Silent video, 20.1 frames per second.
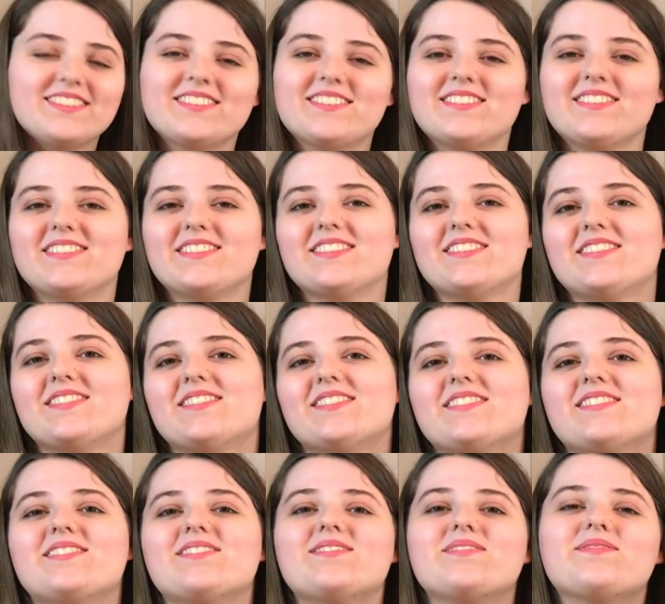
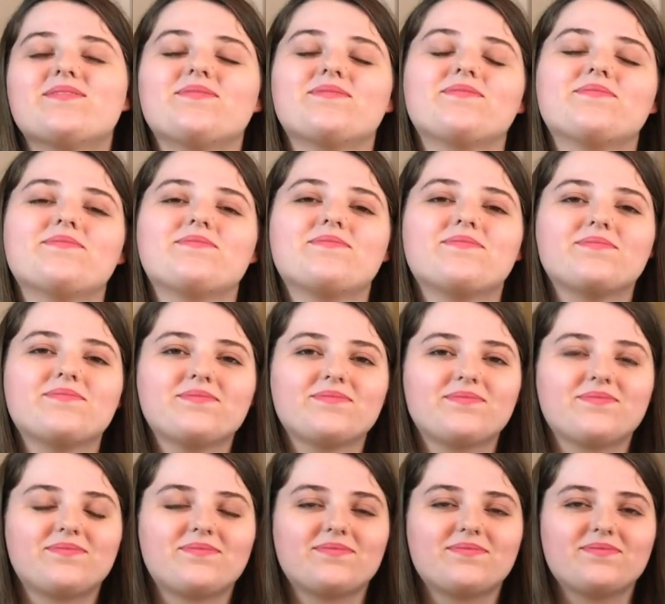
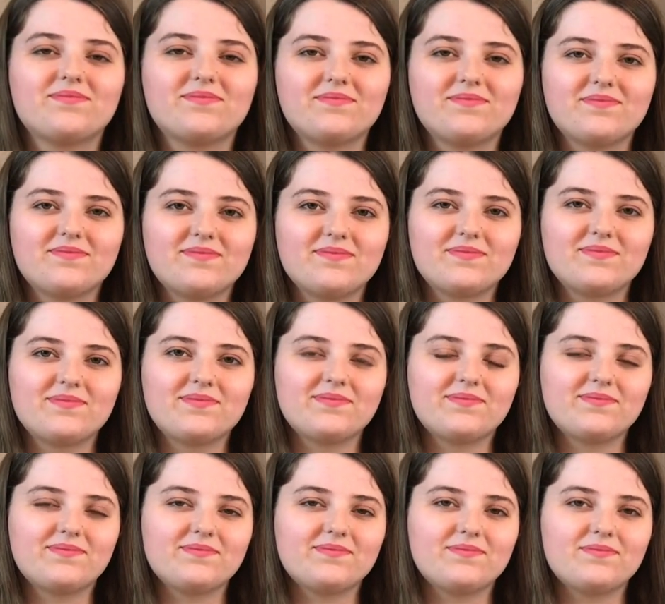
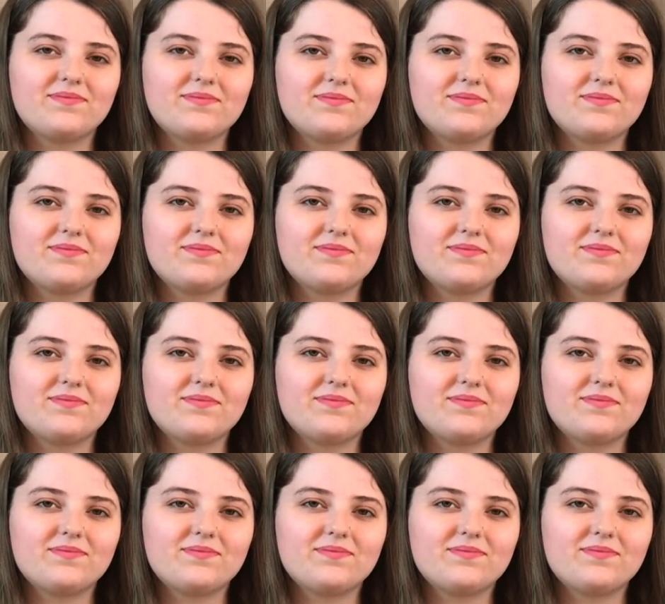(silent)